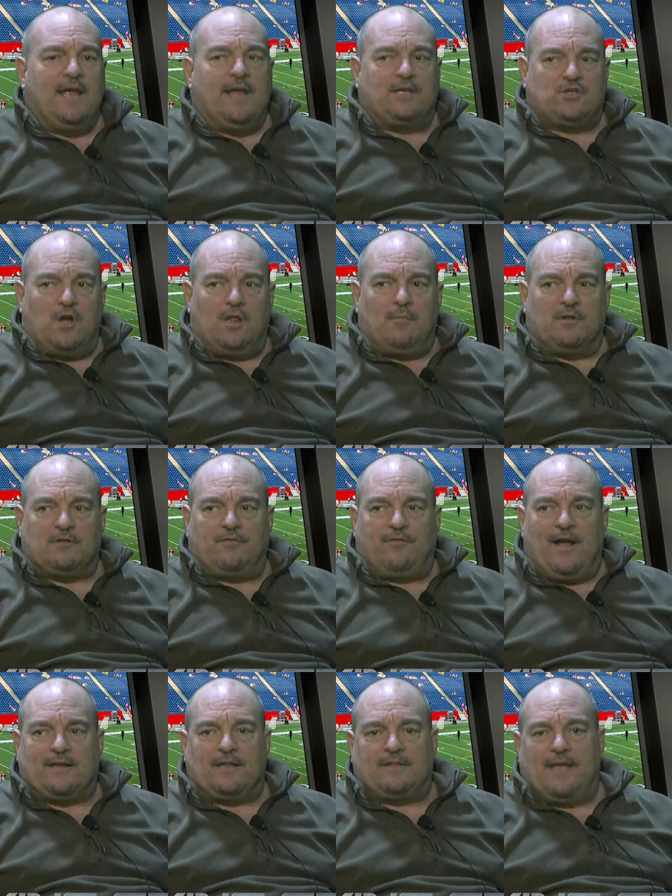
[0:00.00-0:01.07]
it's all about the
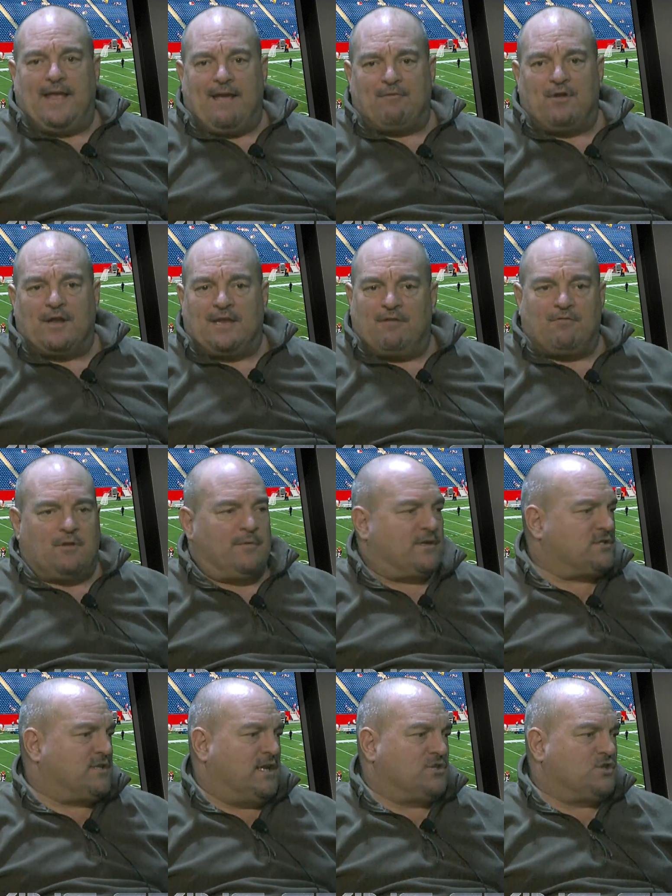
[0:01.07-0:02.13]
fact that they have not given an
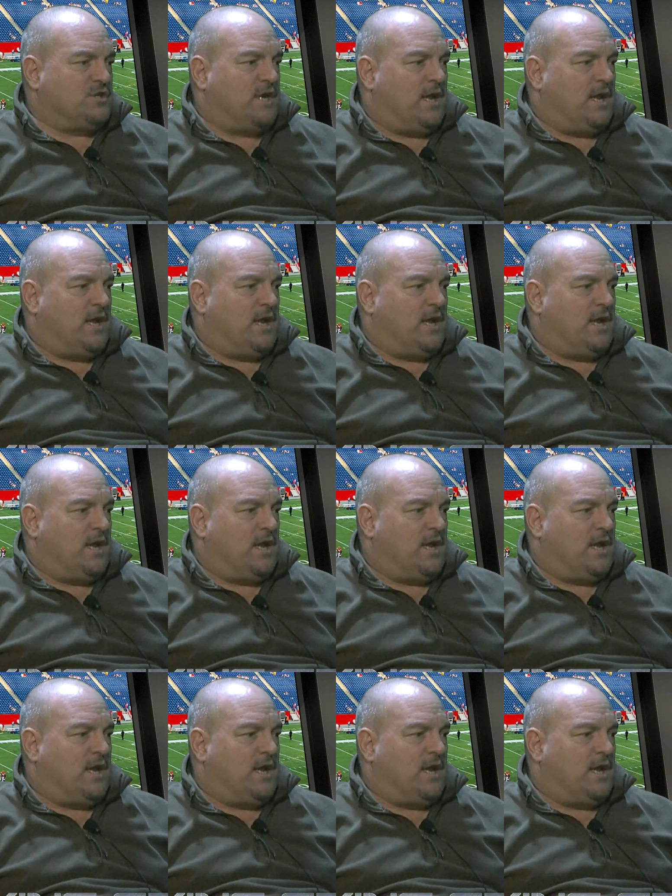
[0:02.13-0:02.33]
extension